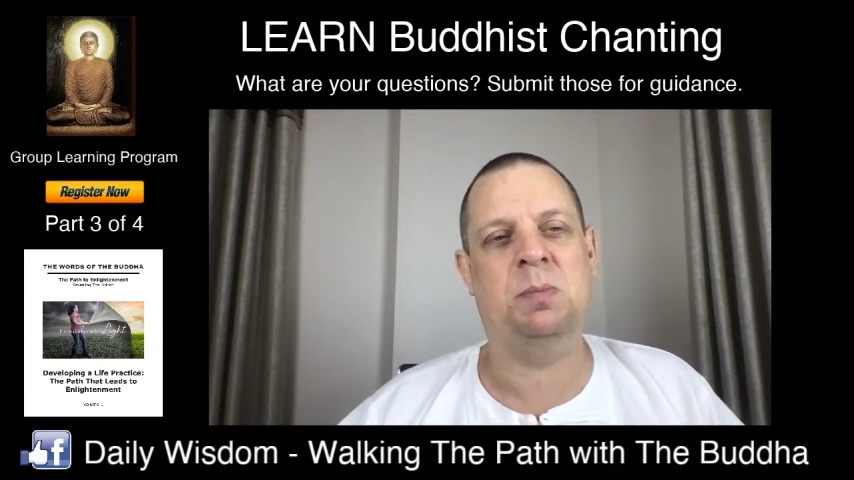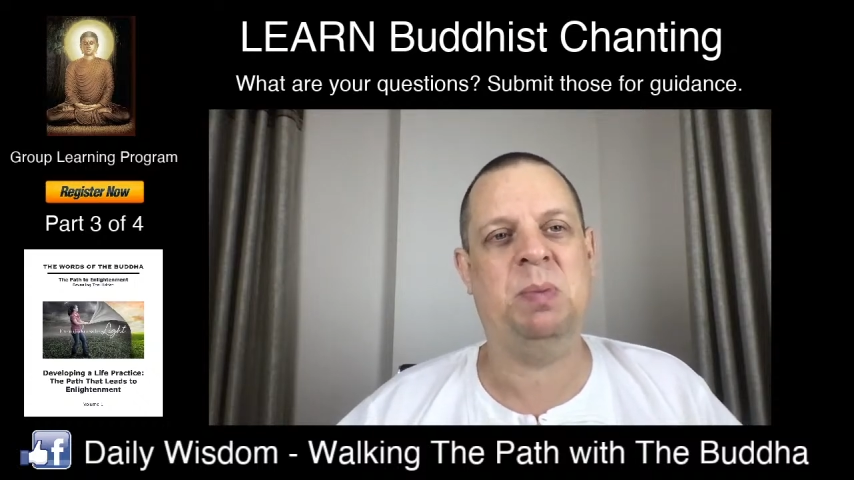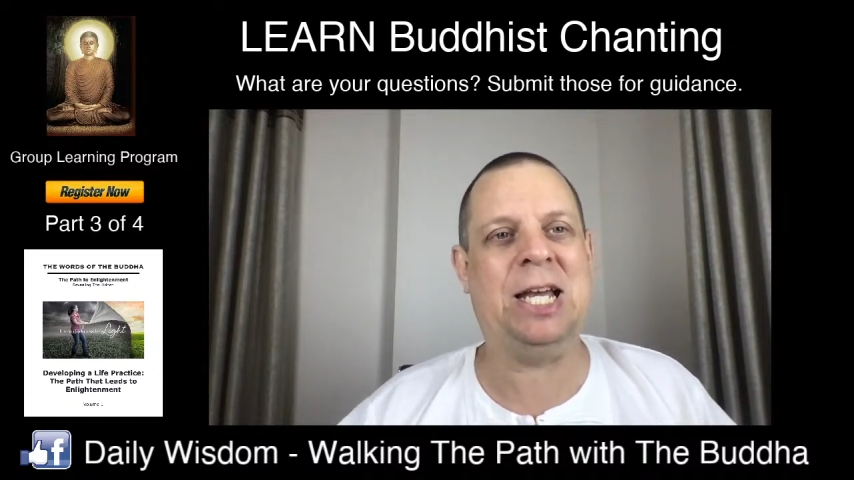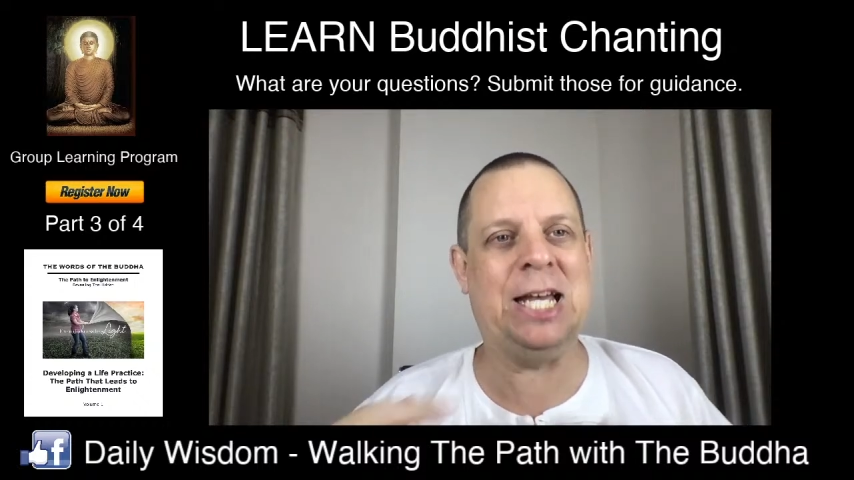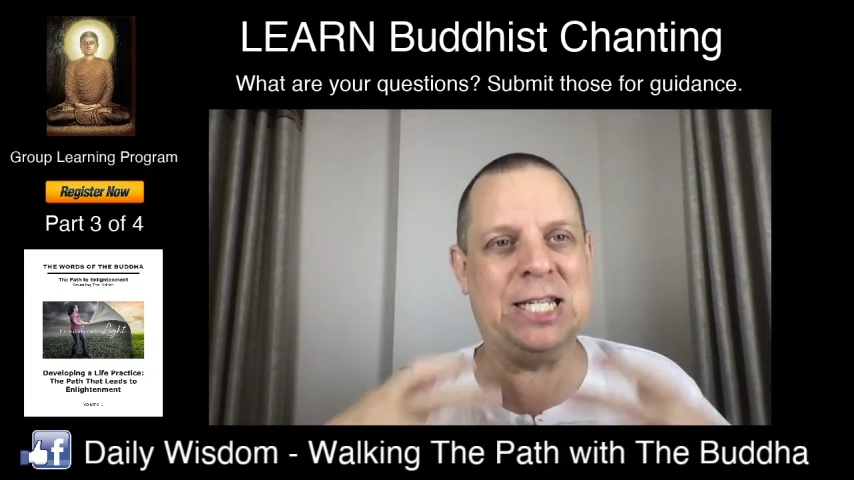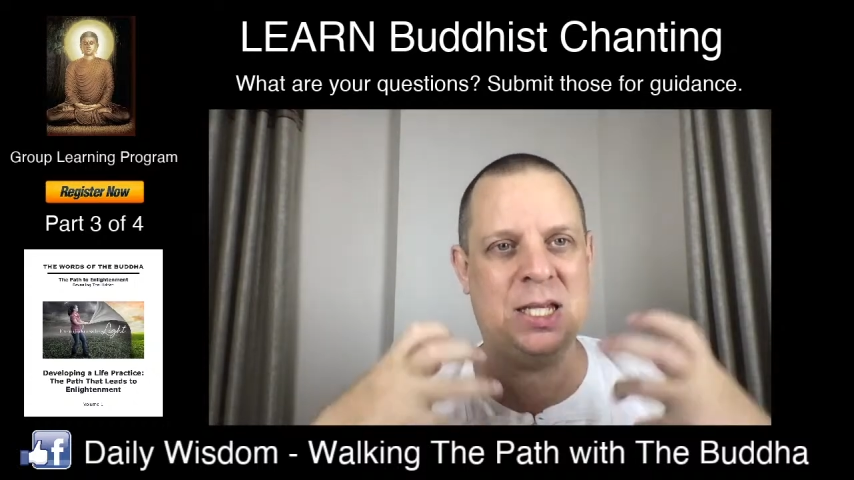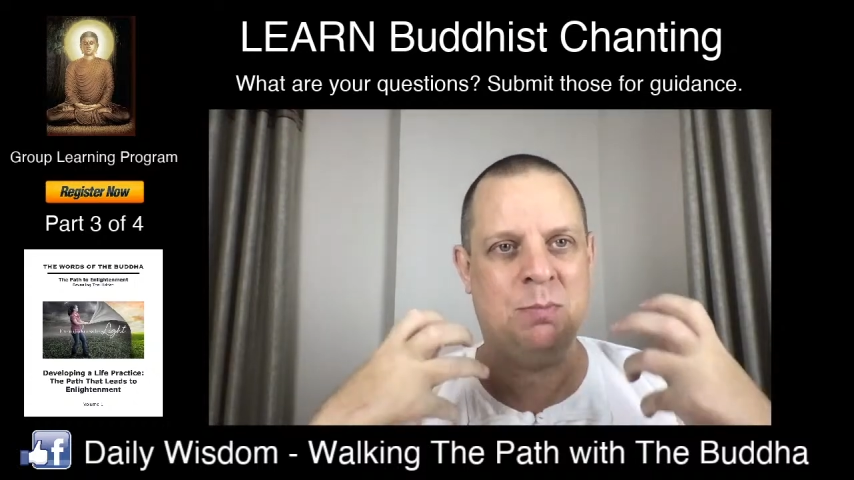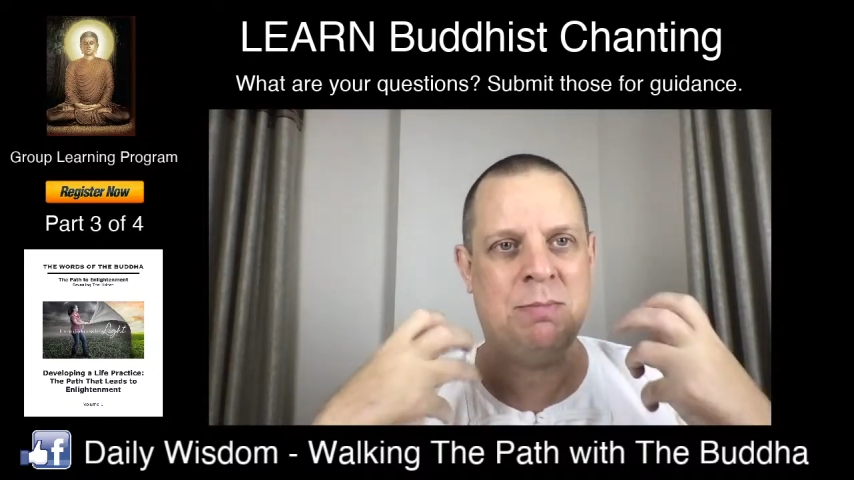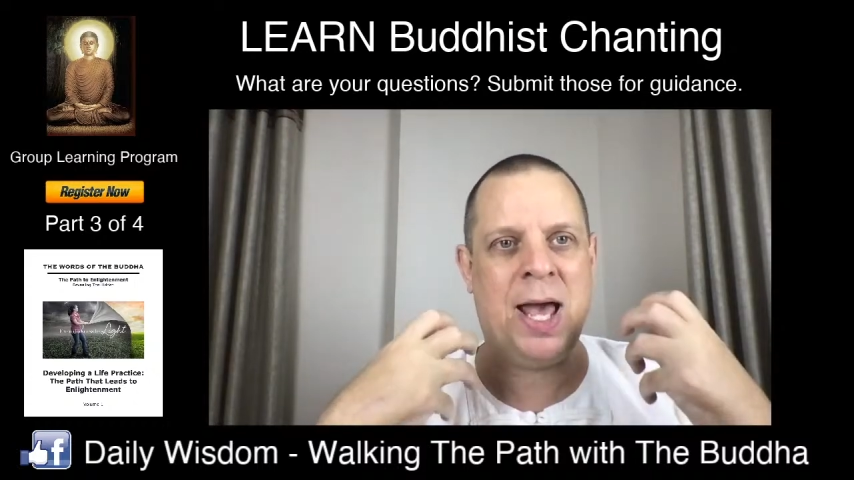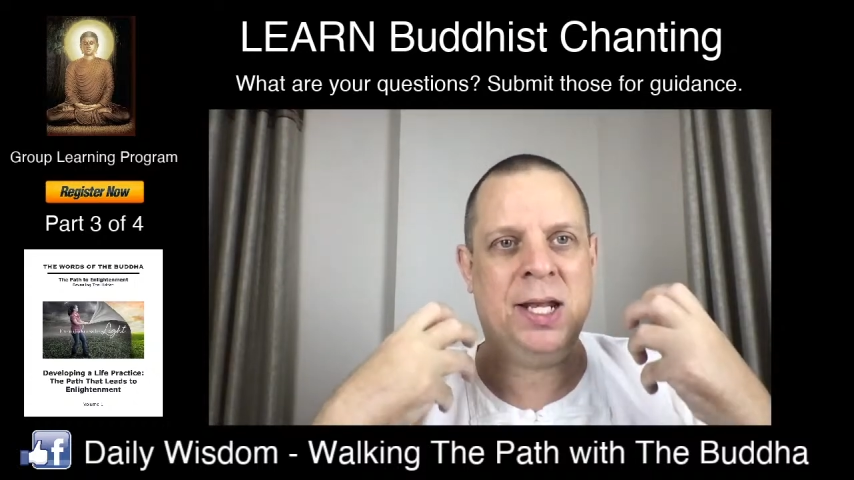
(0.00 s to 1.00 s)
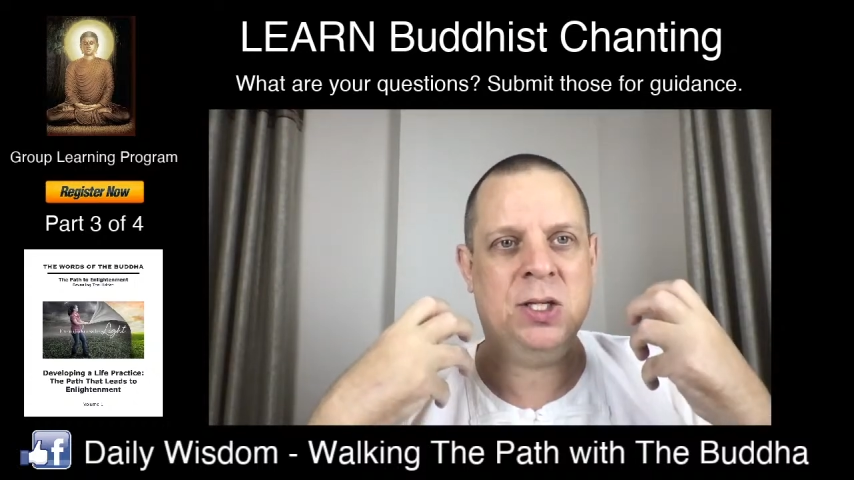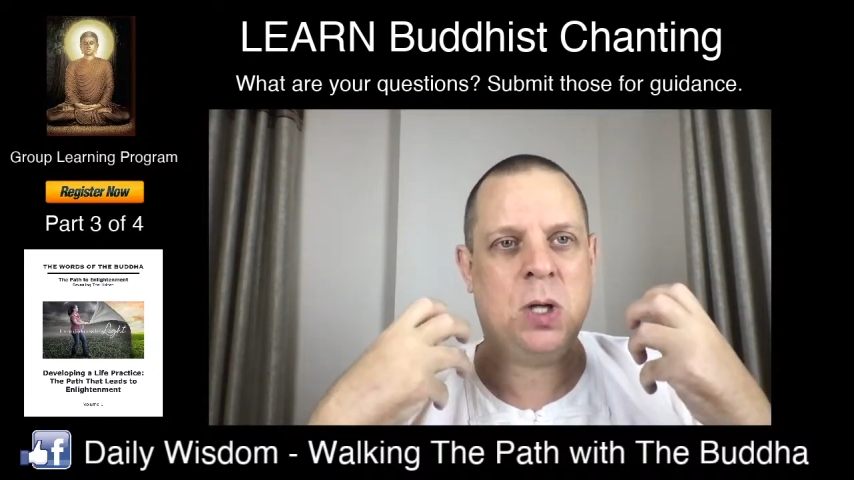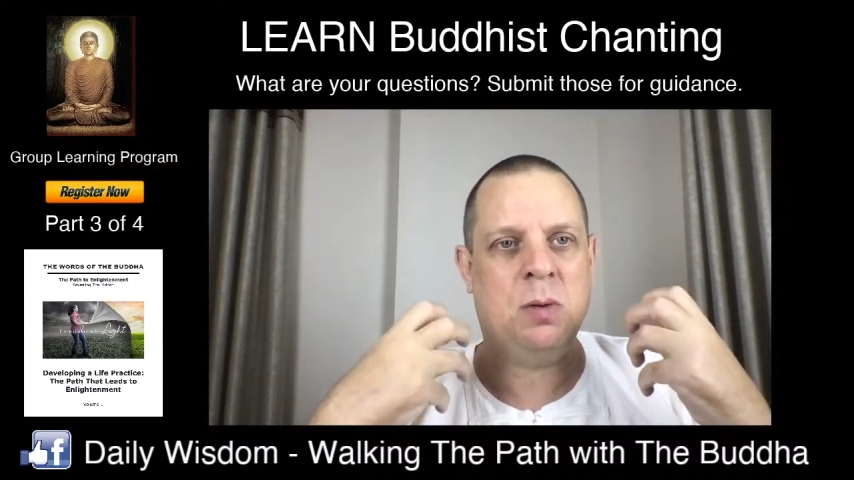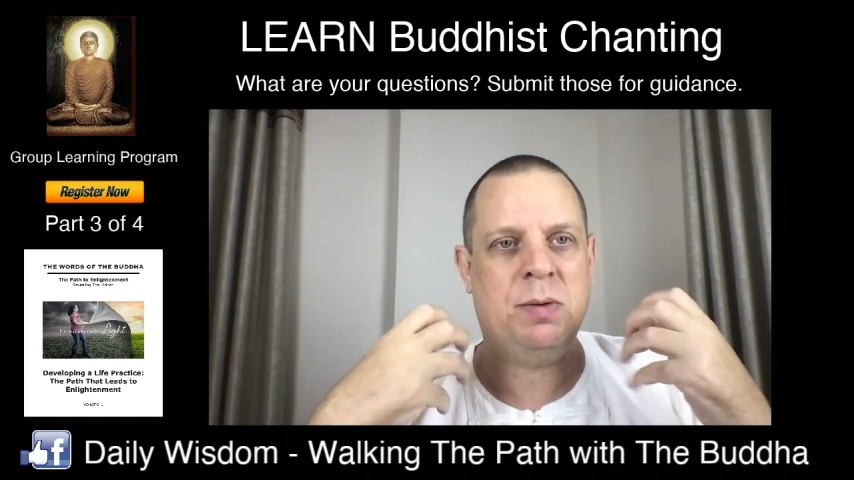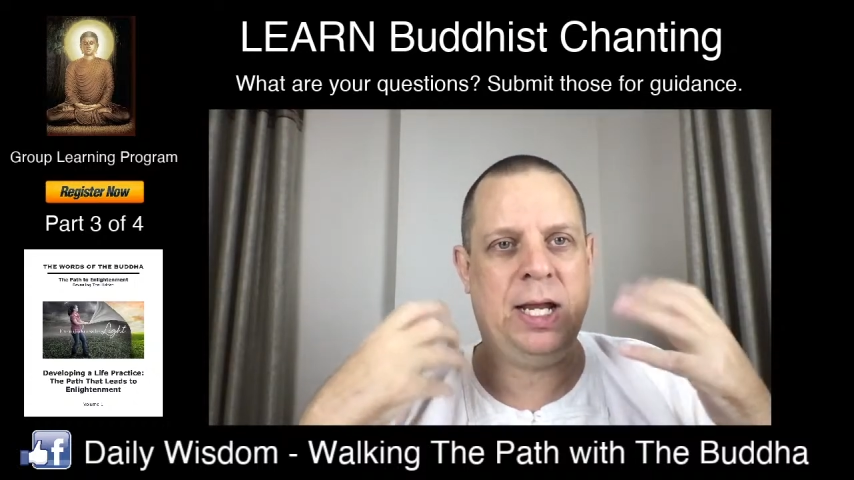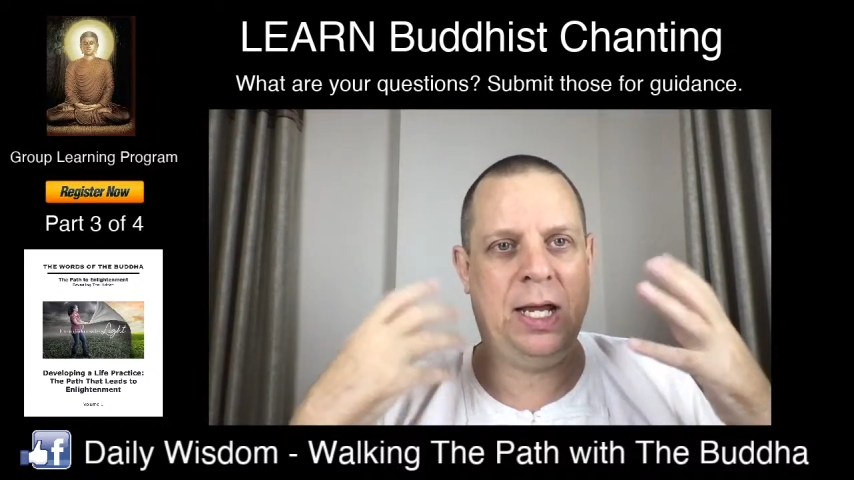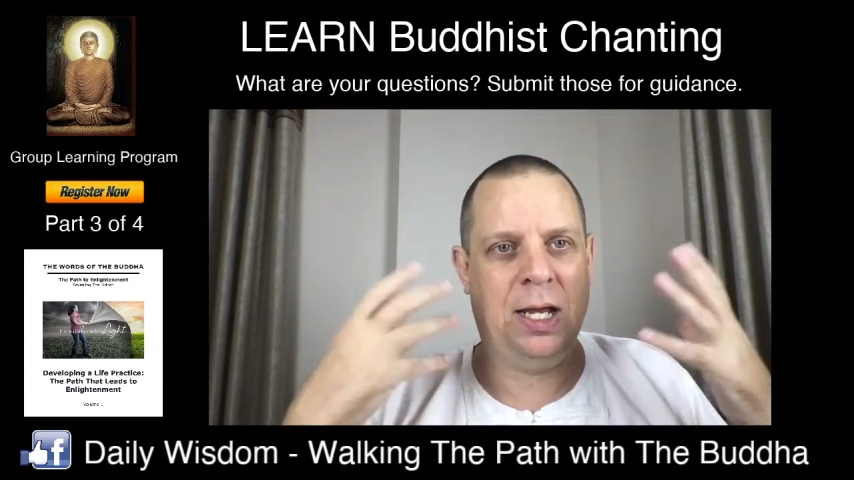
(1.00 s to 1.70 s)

because the mind is already